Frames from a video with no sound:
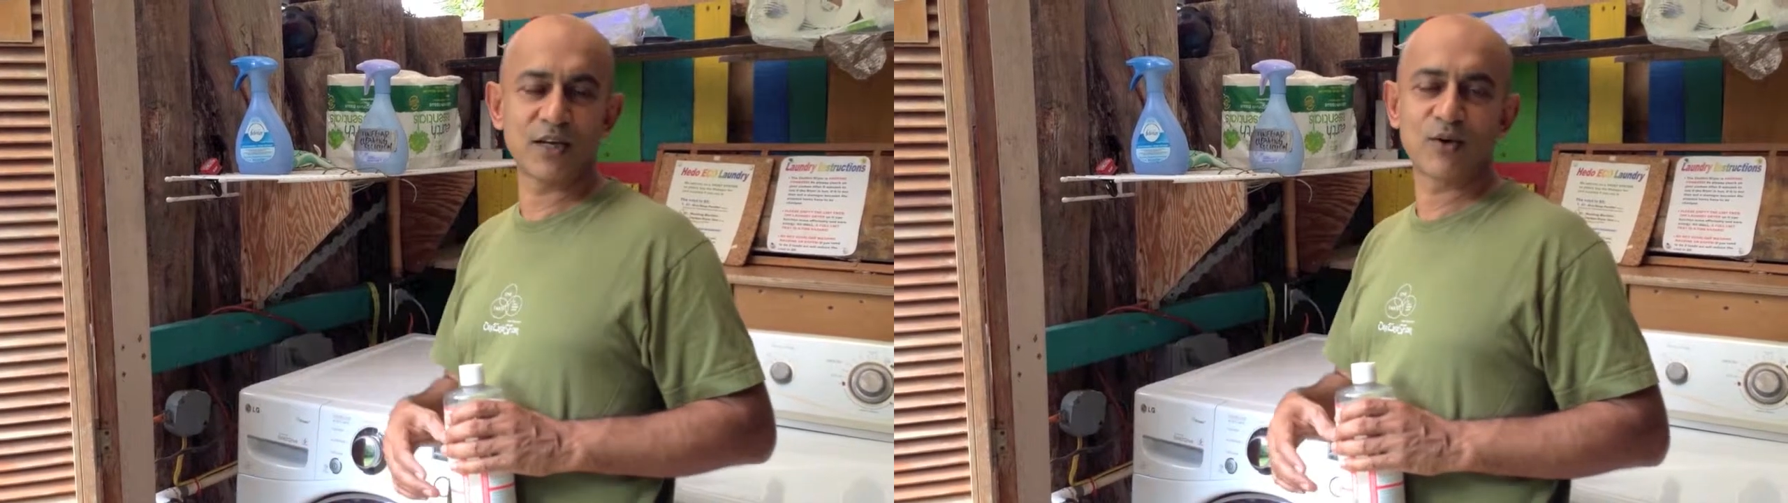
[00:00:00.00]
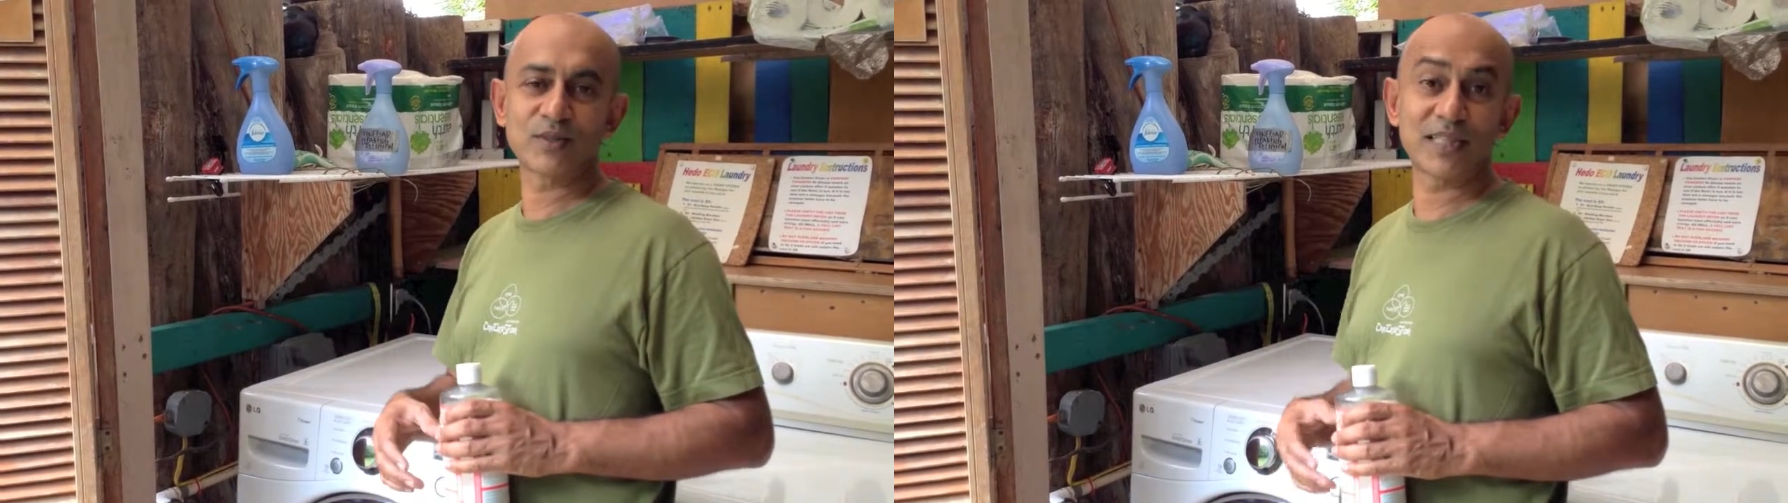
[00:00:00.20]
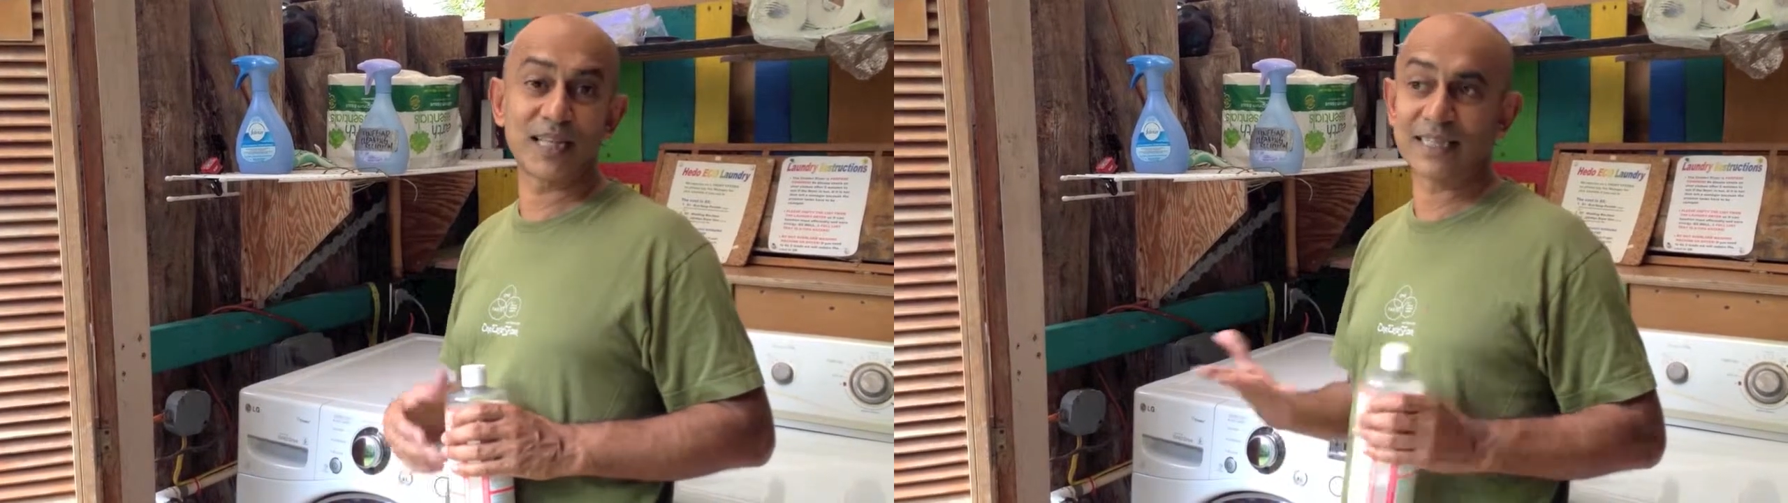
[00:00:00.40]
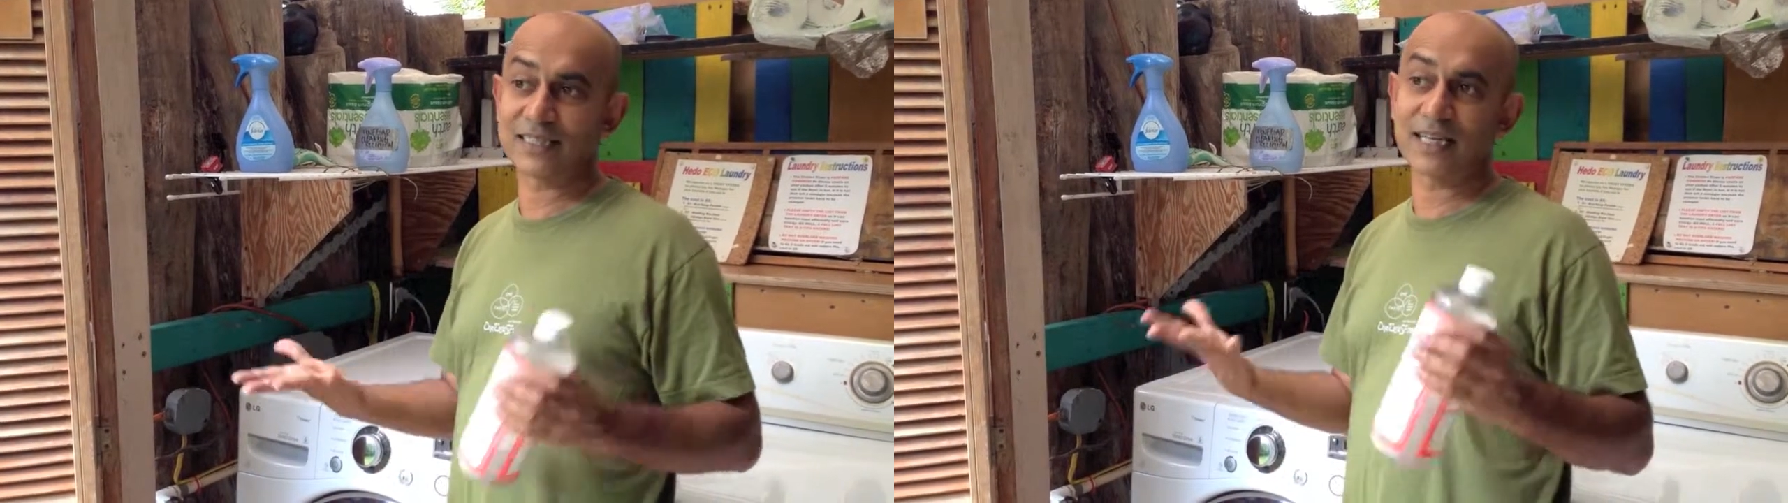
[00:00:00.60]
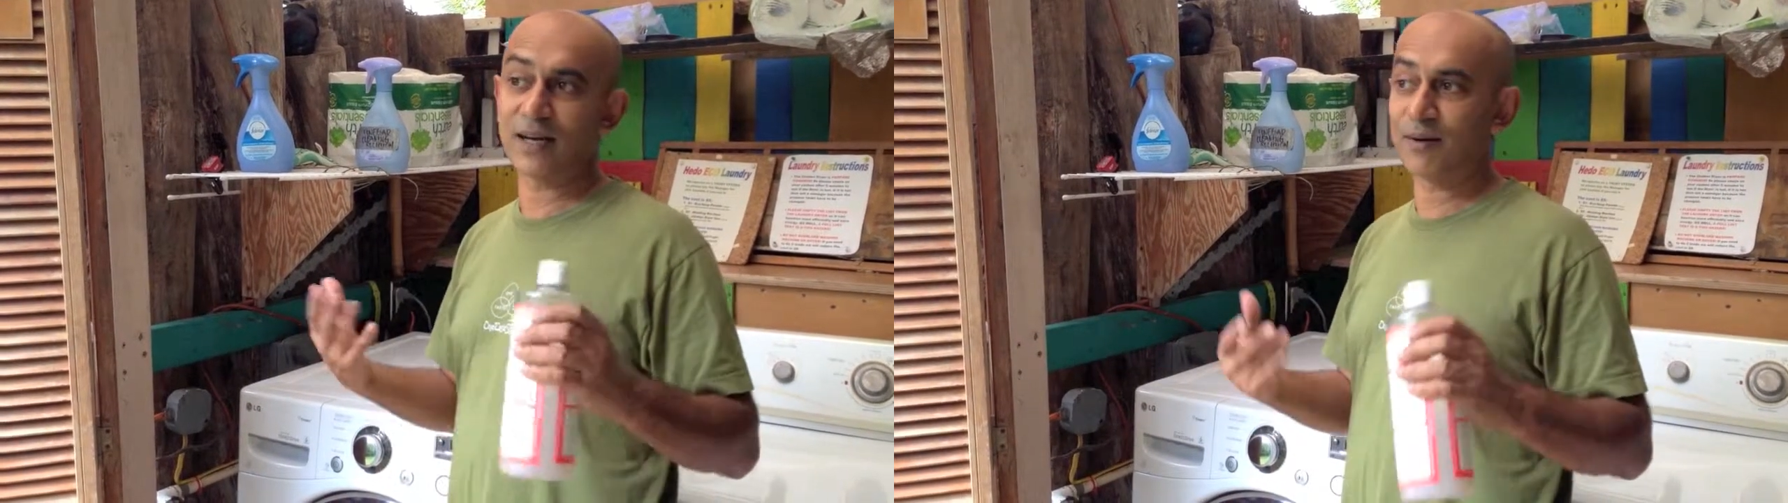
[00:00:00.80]
those, and
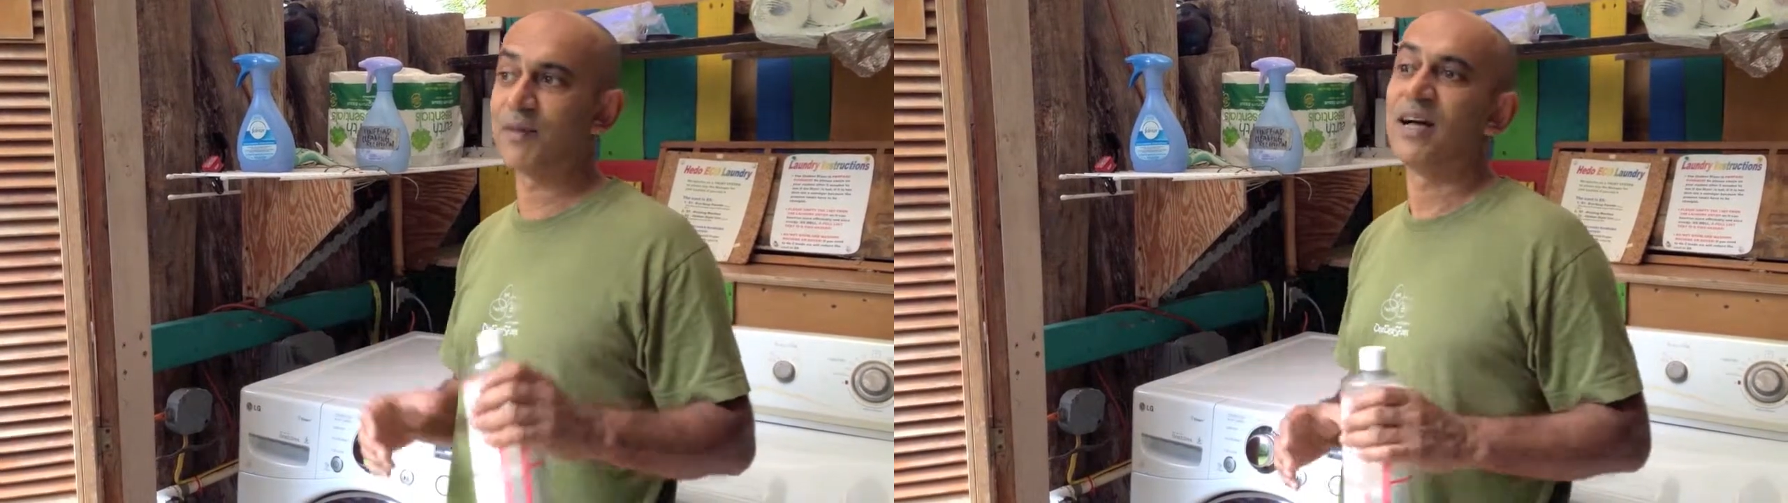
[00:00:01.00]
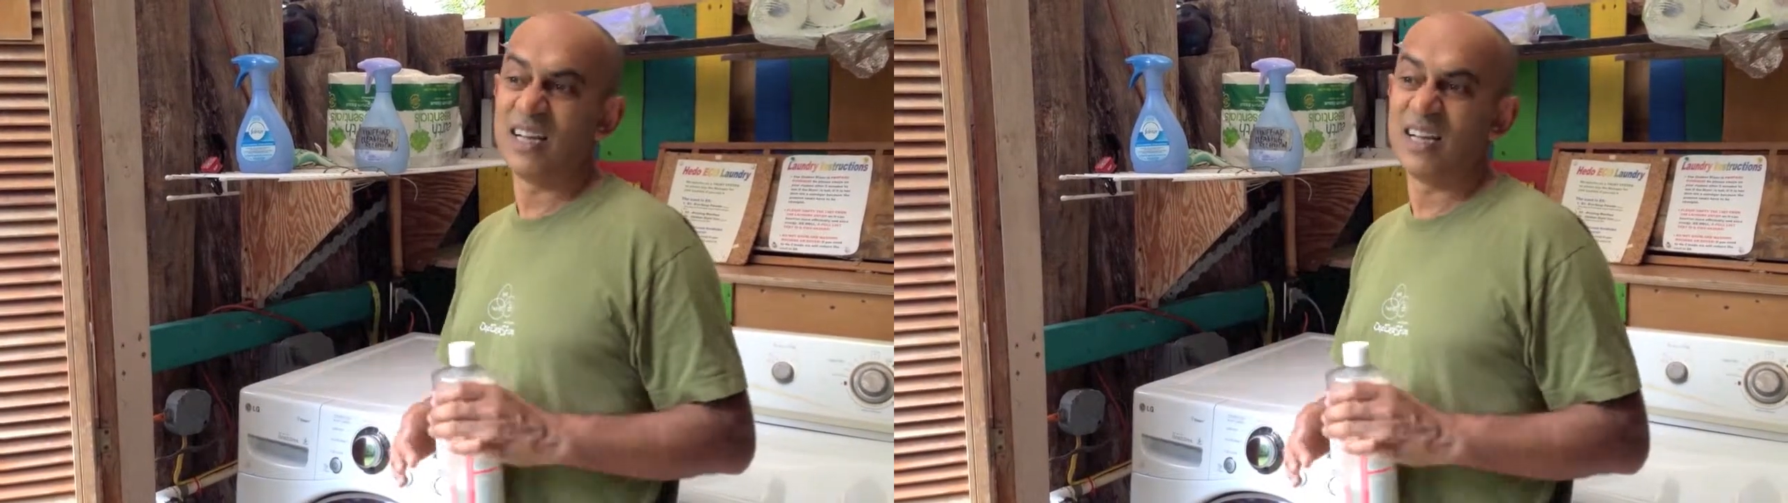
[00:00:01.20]
that's um,